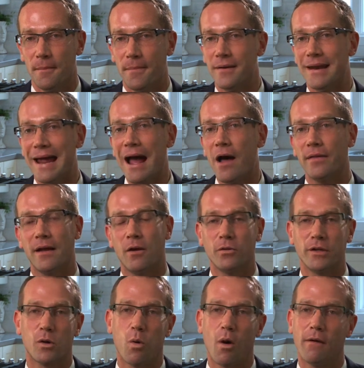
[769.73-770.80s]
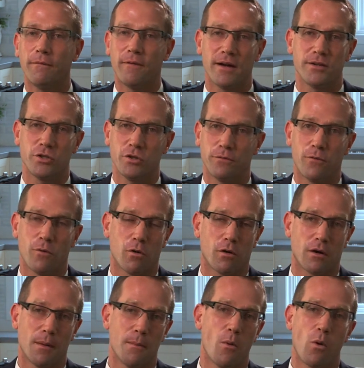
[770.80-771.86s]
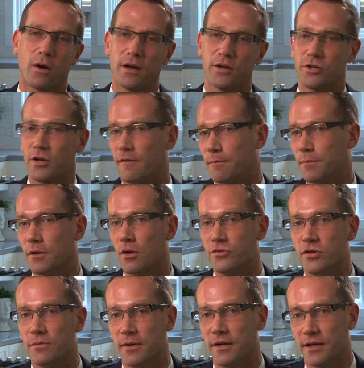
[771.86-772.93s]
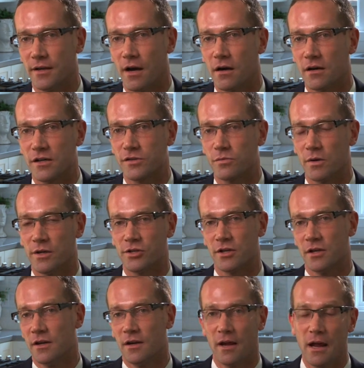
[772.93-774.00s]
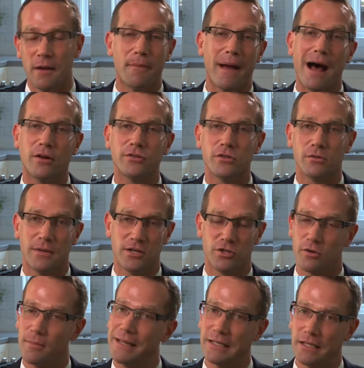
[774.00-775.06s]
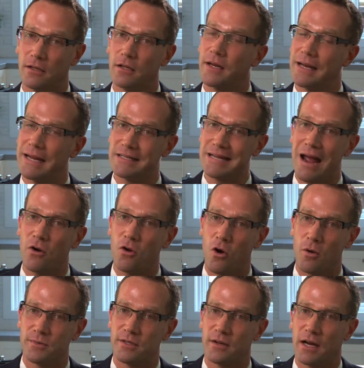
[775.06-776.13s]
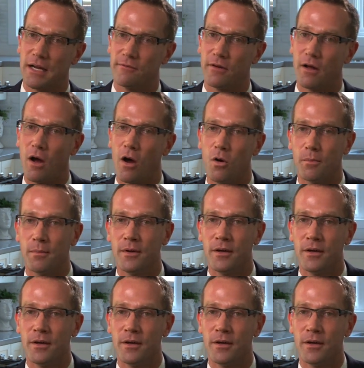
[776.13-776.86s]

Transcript: but now that only qualifies you for a mortgage of below two million dollars, which in Palo Alto means you're mainly looking at townhomes and not even a home.